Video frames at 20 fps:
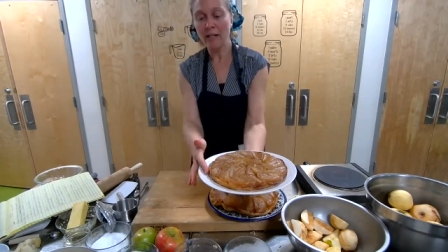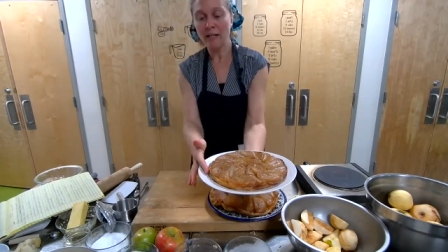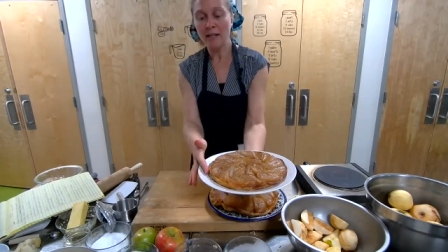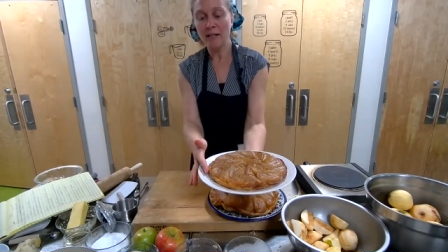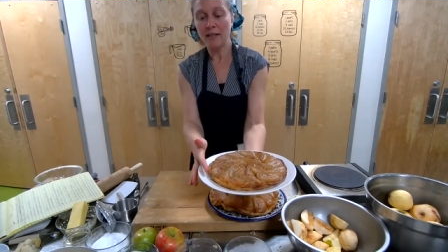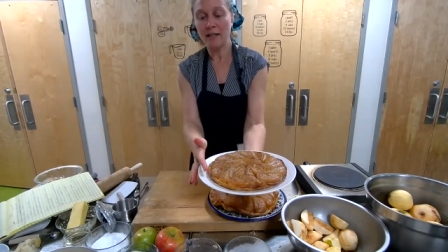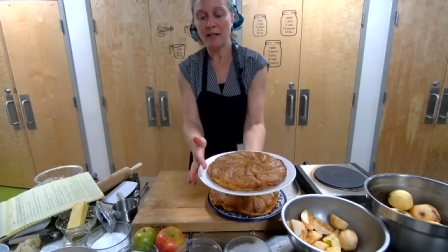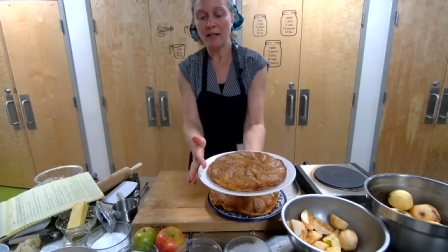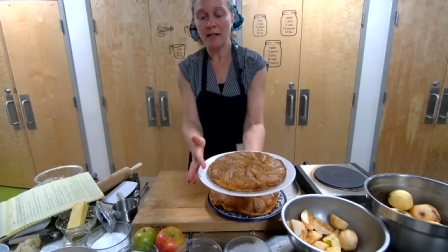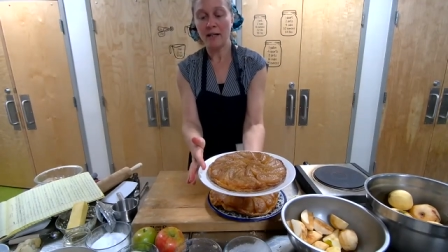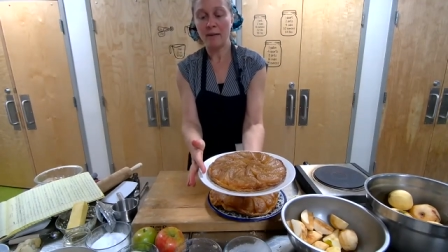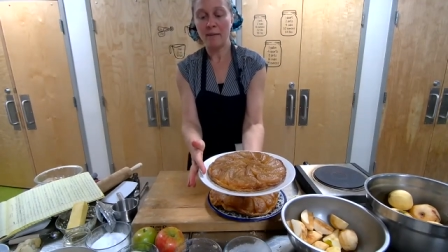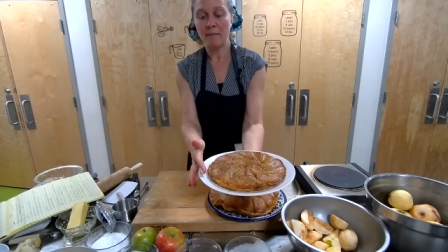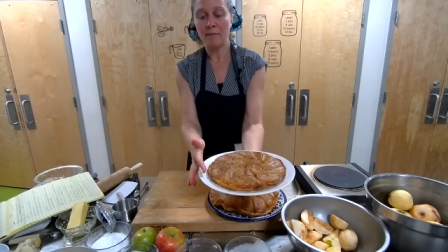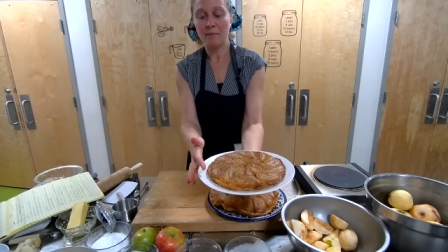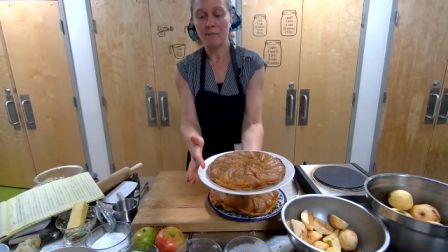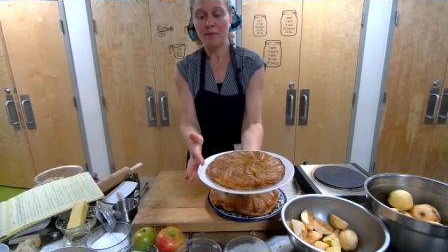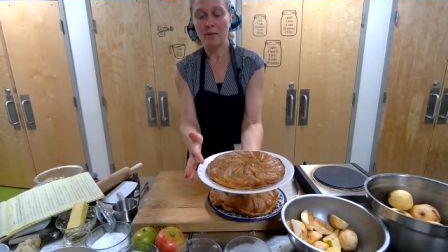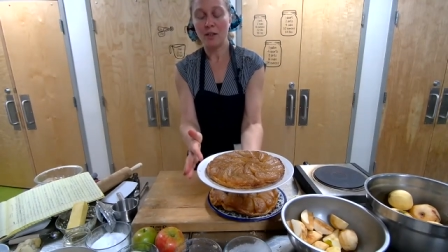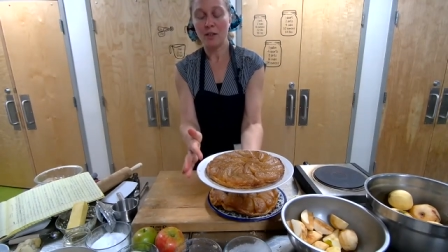The
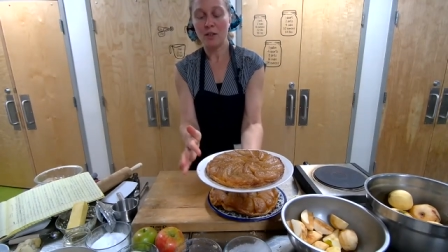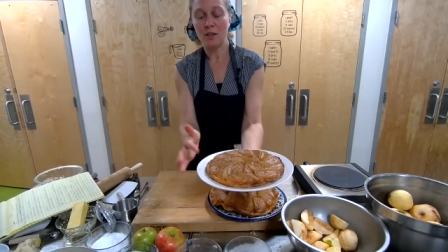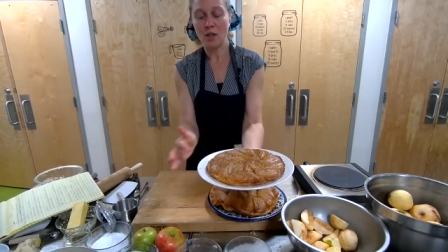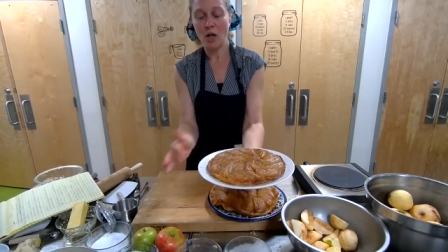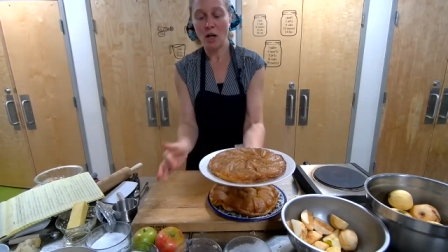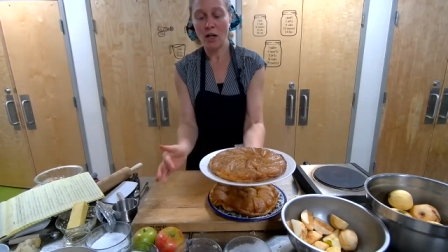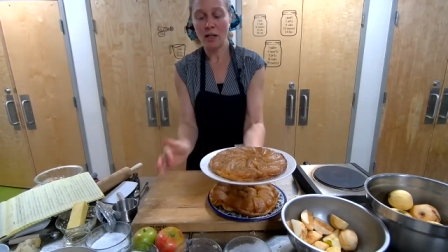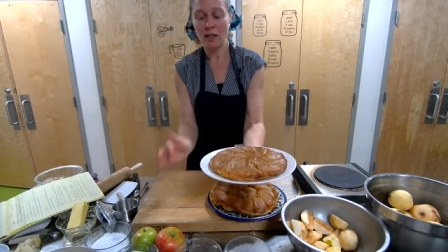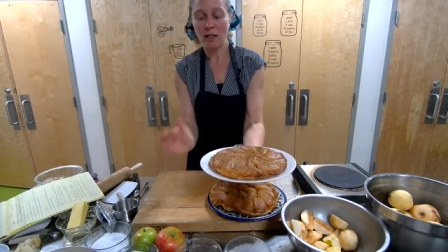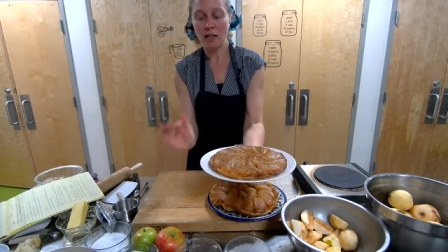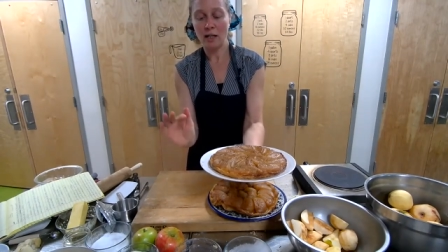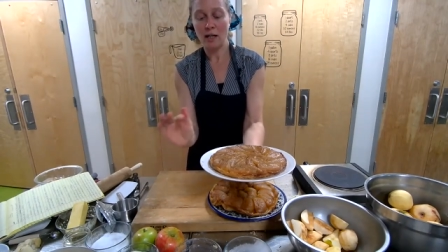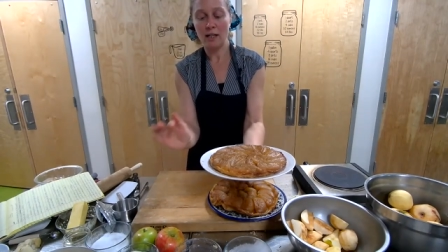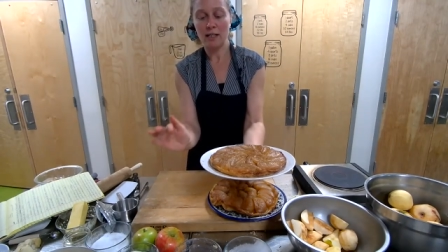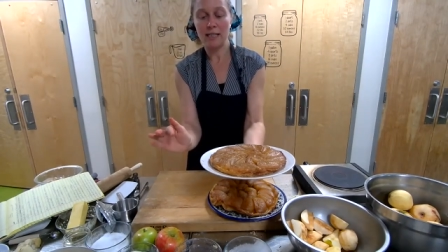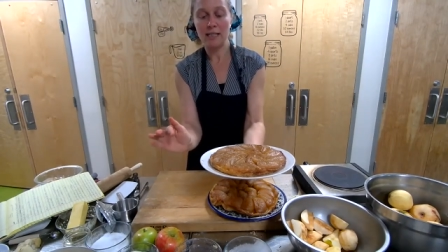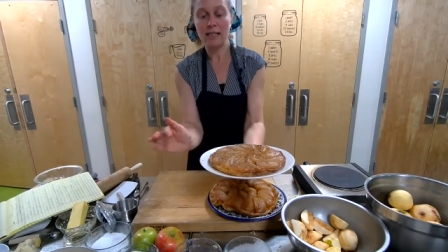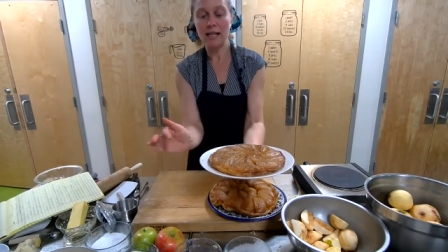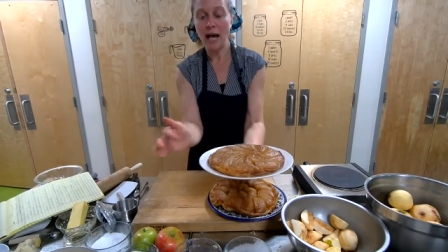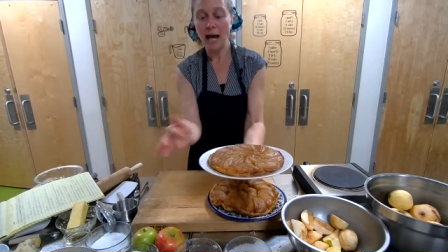tart
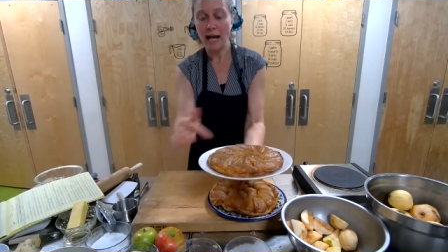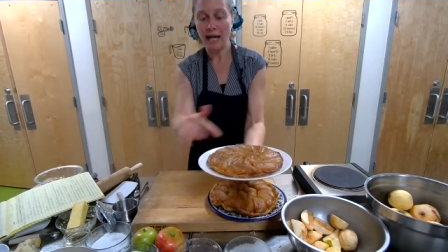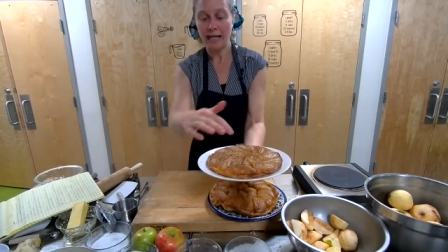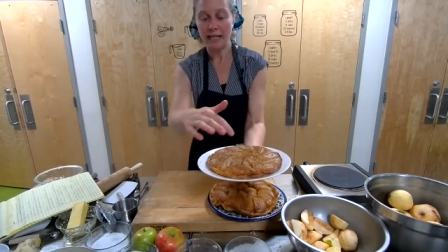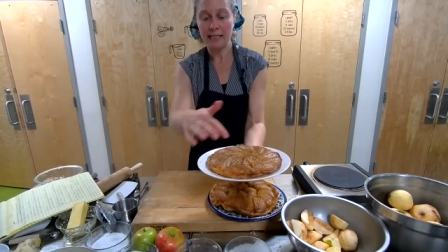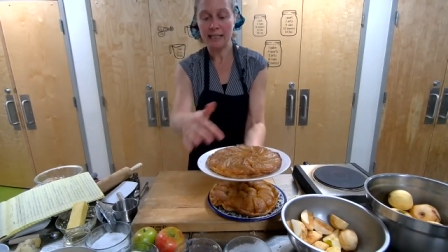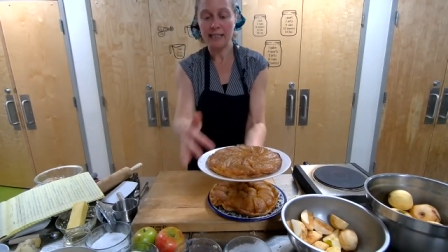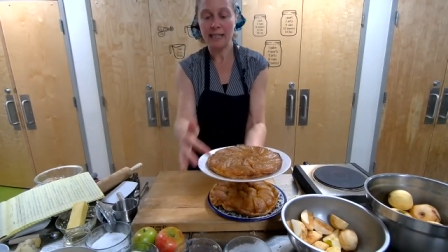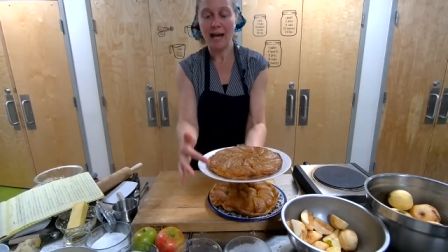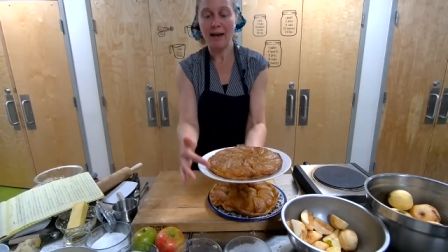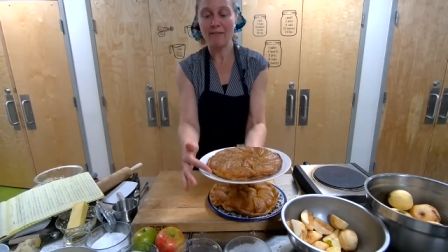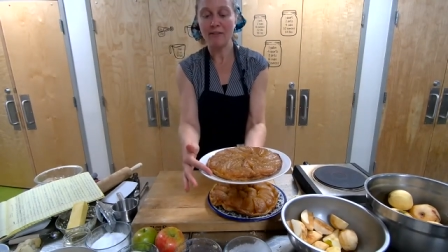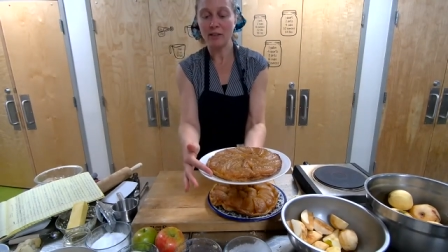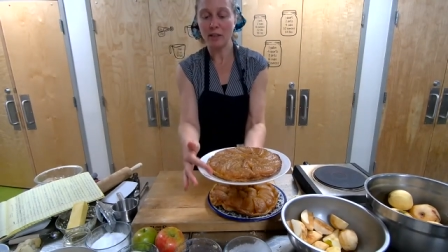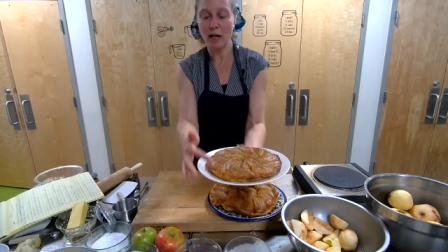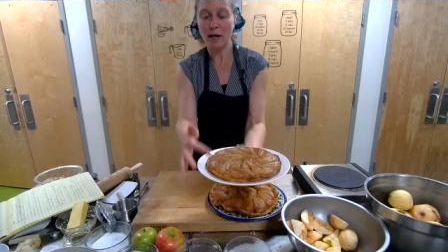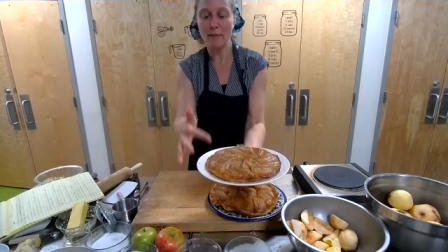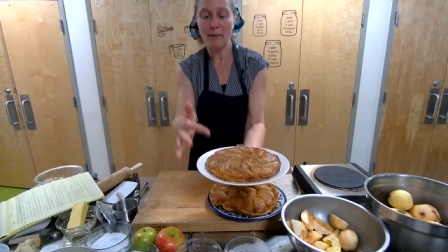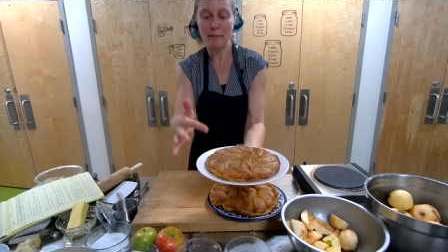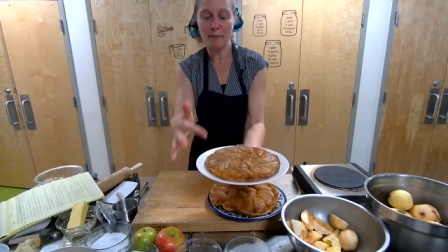sides haven't
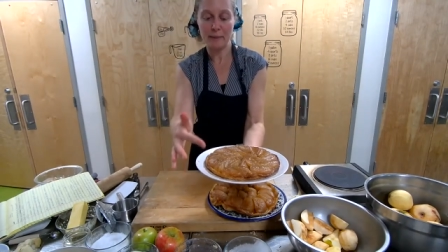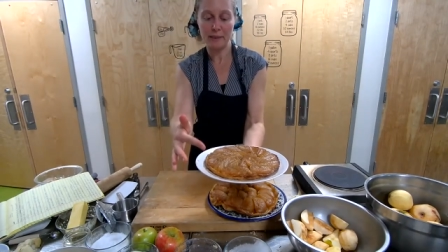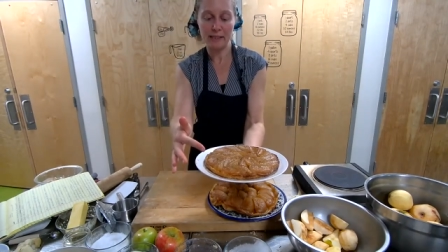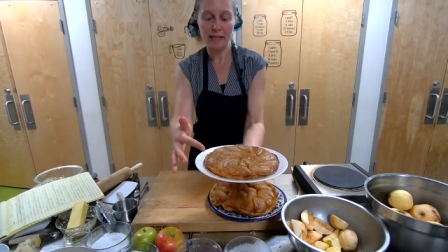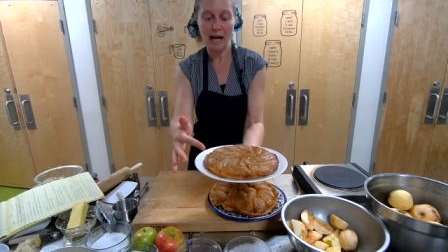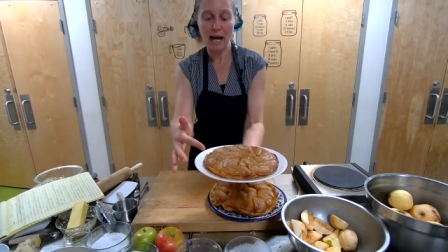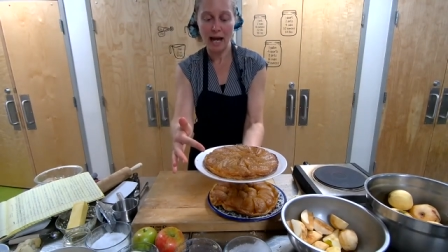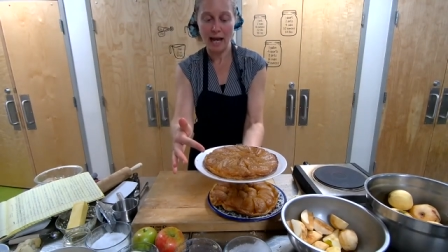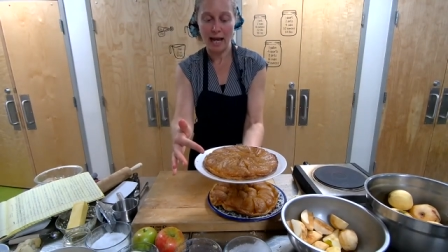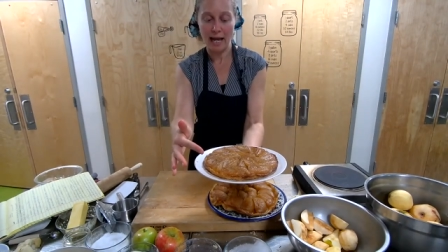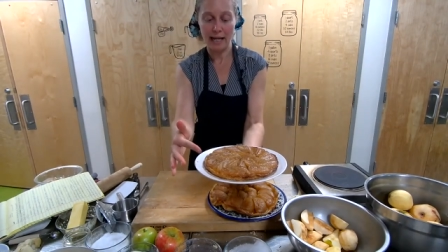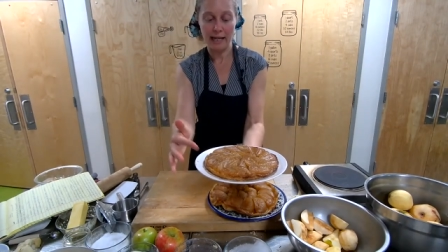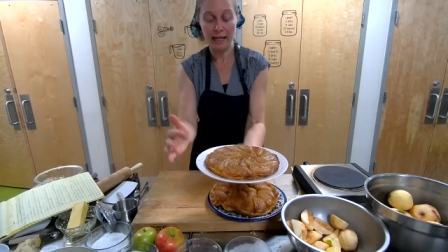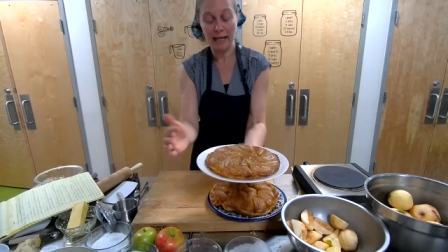come up as high,